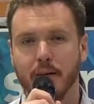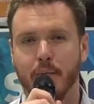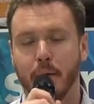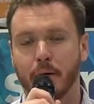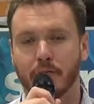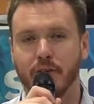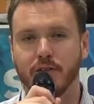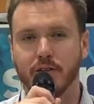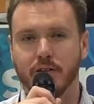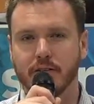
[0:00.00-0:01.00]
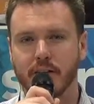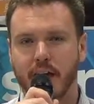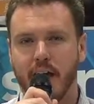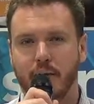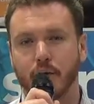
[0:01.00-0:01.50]
public officials,
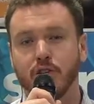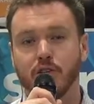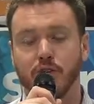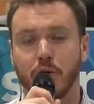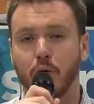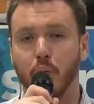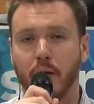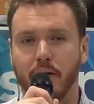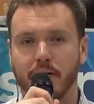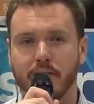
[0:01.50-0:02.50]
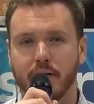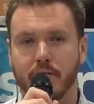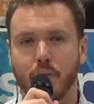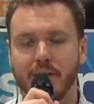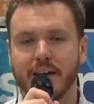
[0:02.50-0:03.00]
and really just general awareness
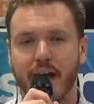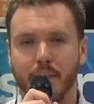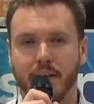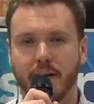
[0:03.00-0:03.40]
of what's happening